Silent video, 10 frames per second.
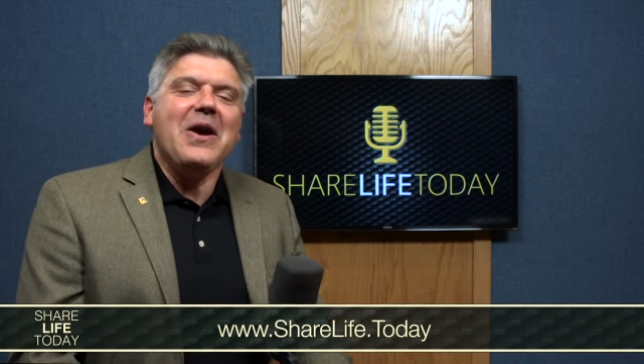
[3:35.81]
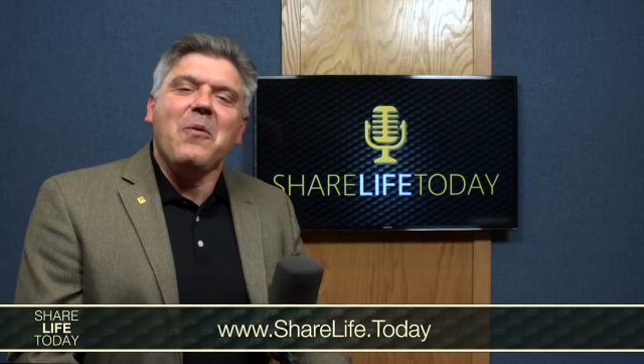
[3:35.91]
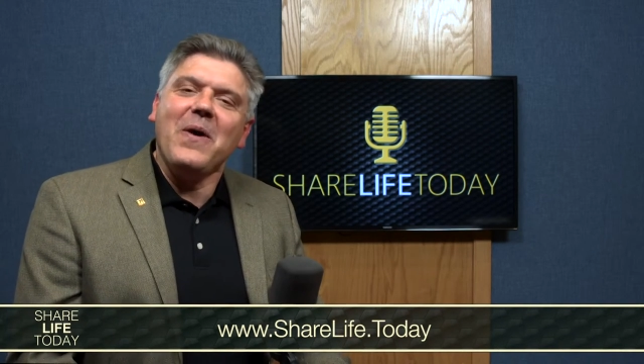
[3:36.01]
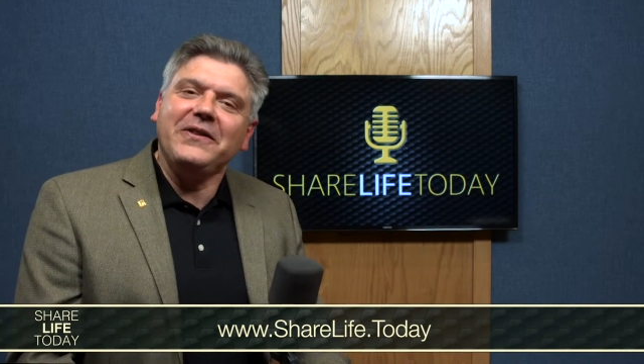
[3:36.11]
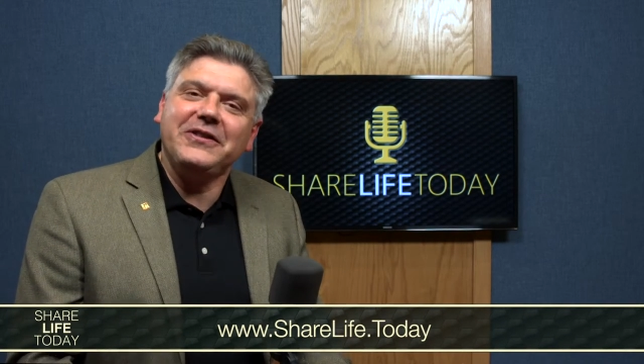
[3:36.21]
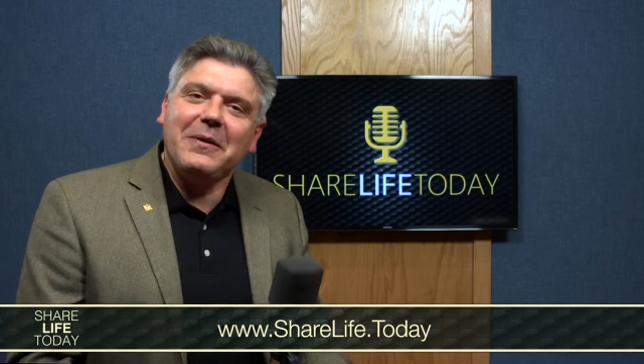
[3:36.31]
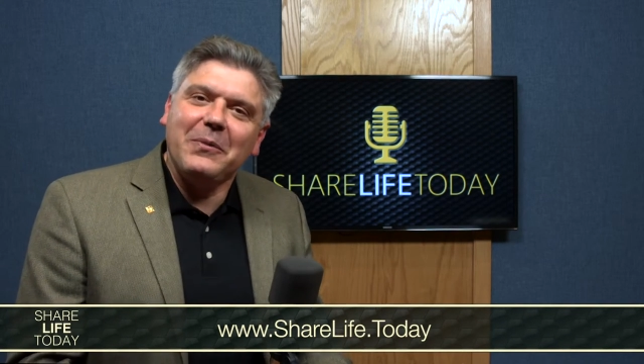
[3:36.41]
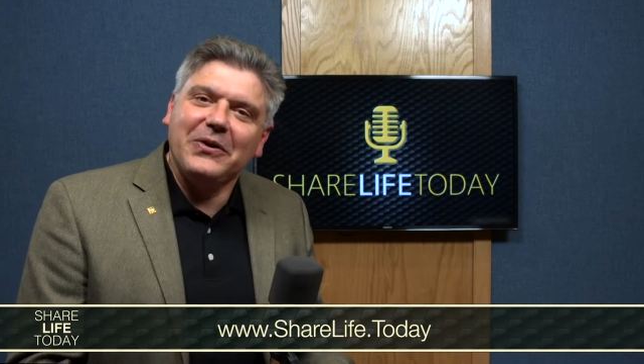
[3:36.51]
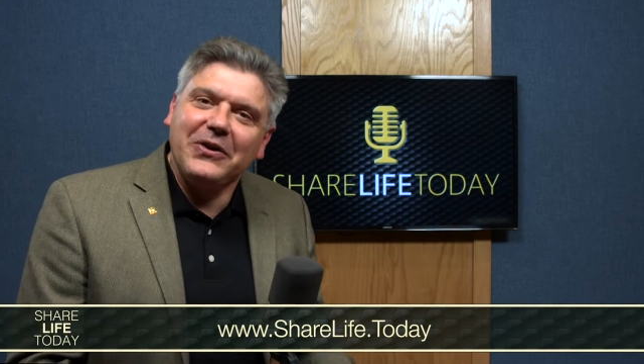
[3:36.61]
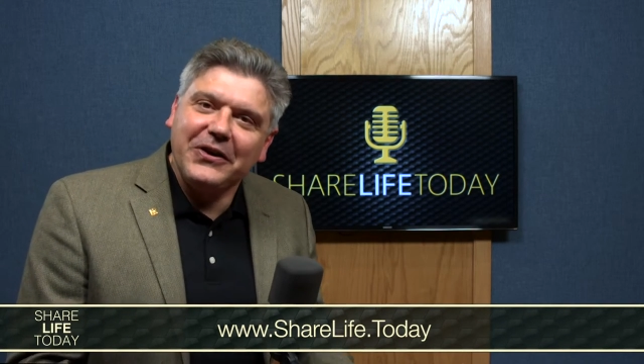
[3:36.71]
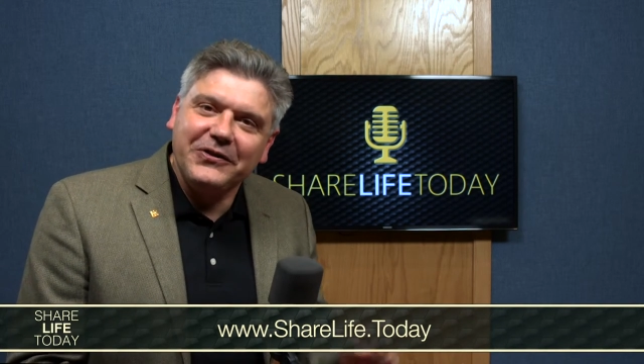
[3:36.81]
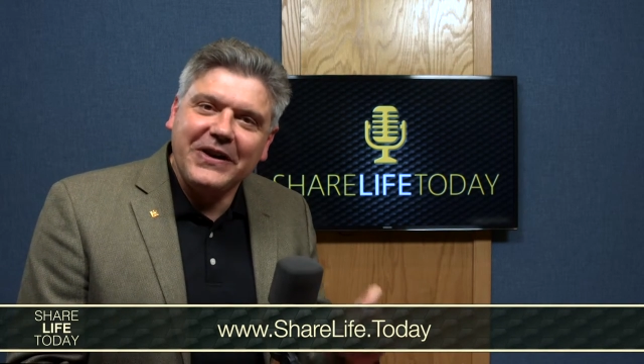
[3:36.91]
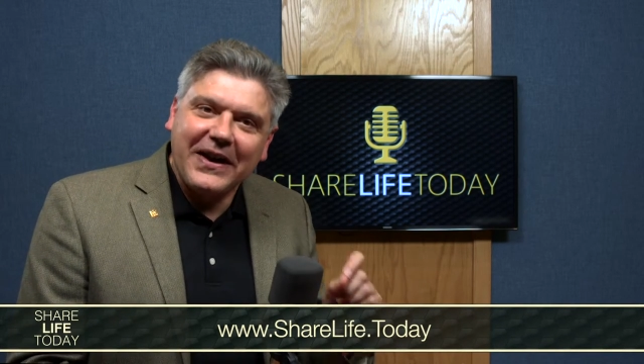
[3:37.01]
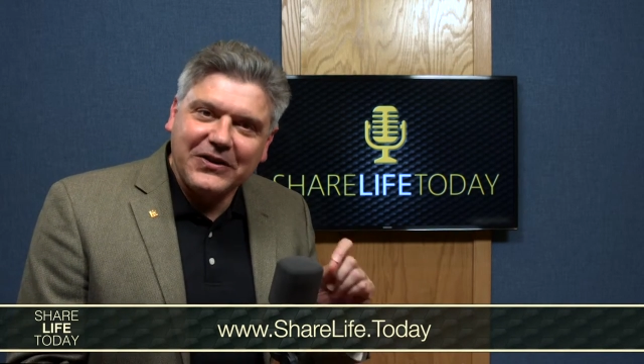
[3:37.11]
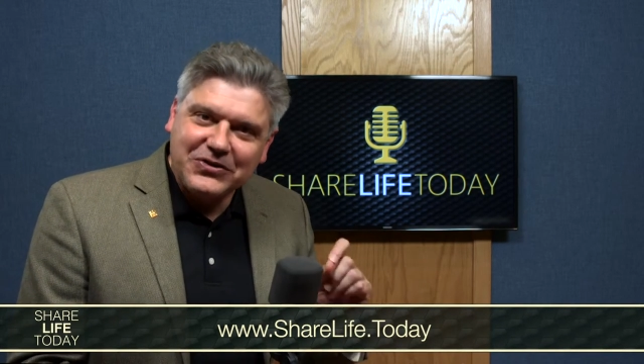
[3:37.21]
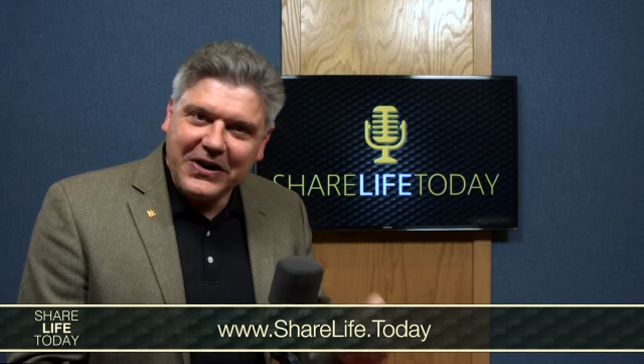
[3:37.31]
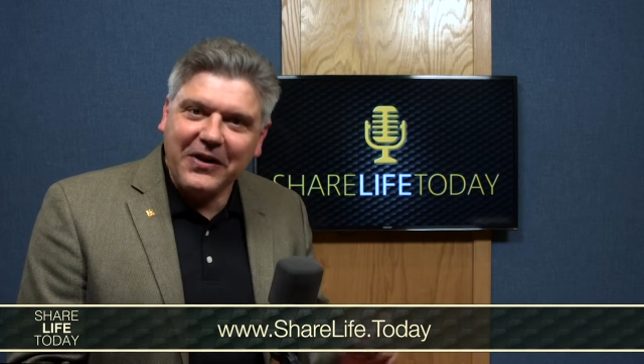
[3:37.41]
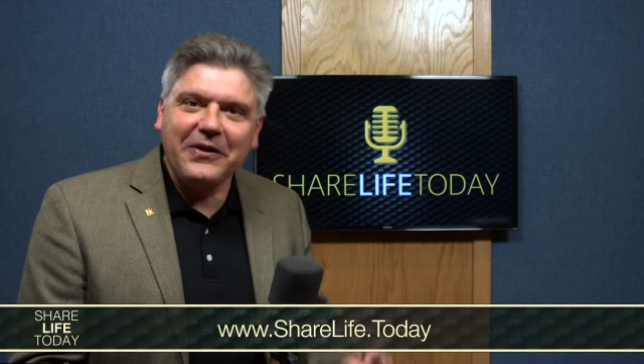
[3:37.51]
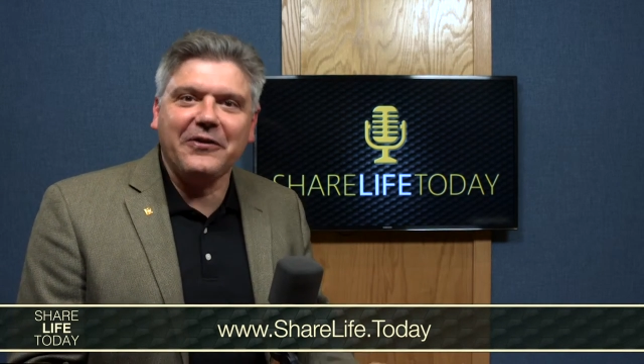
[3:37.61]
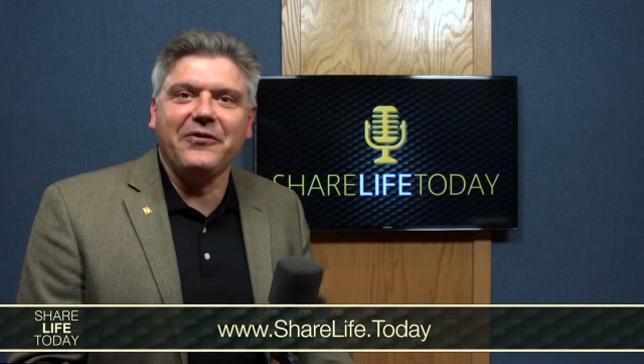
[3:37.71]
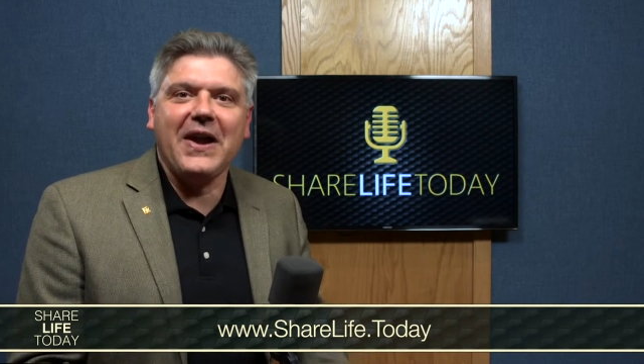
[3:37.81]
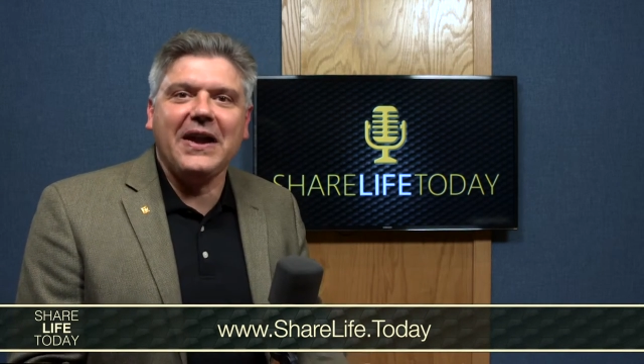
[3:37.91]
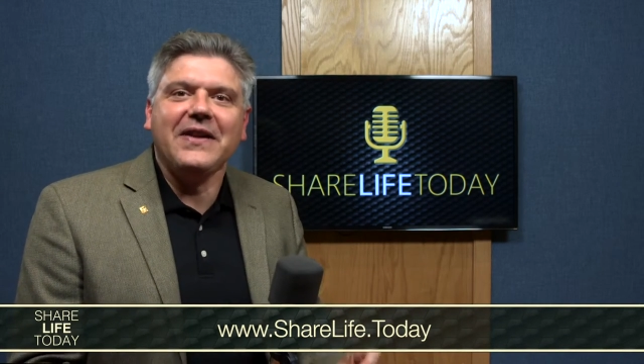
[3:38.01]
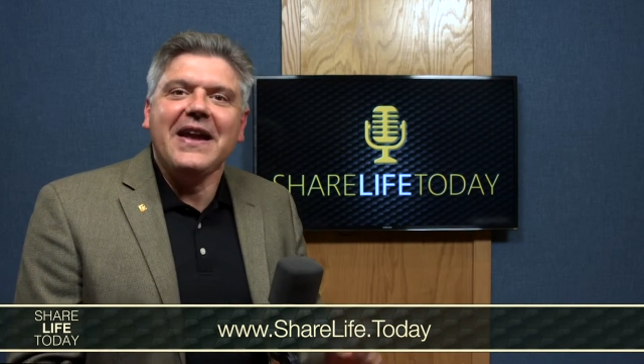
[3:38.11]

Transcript: Once someone learns how to share their faith,